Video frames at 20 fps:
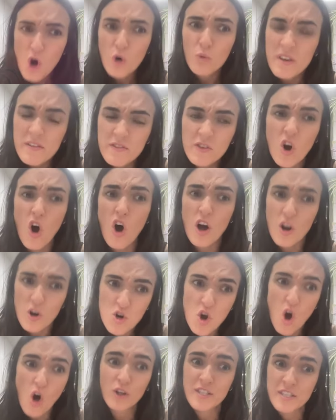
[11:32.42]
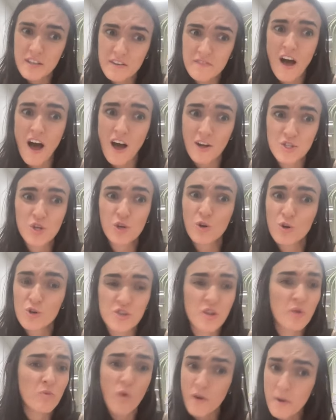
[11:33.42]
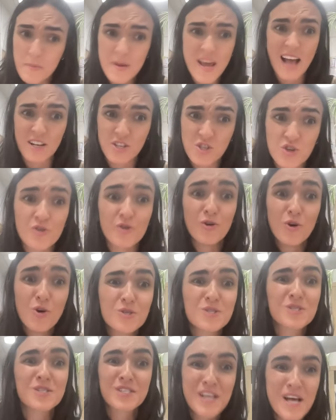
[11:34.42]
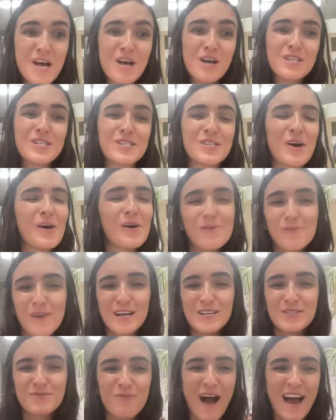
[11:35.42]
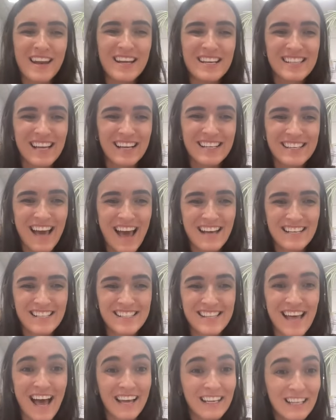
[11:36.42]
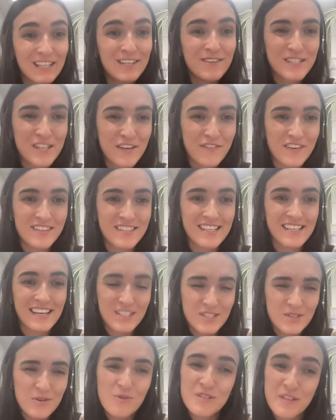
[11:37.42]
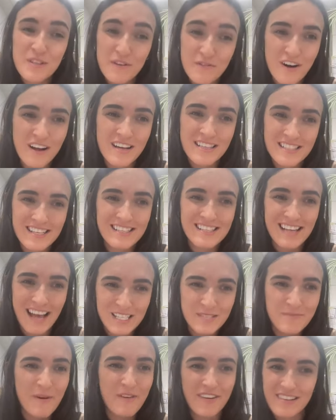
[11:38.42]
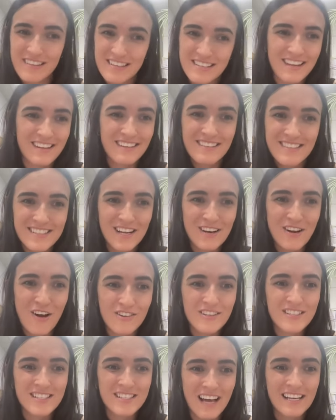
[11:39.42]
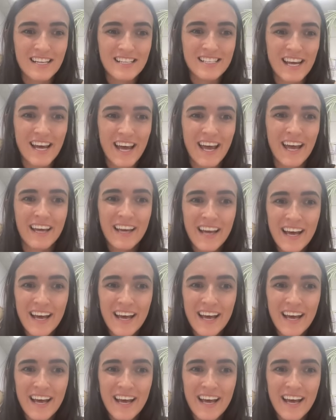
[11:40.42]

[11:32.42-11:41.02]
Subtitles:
we've got a lot of our children that want to be astronauts. So as well as, I guess, that inclusivity, it sort of raises aspirations alongside it.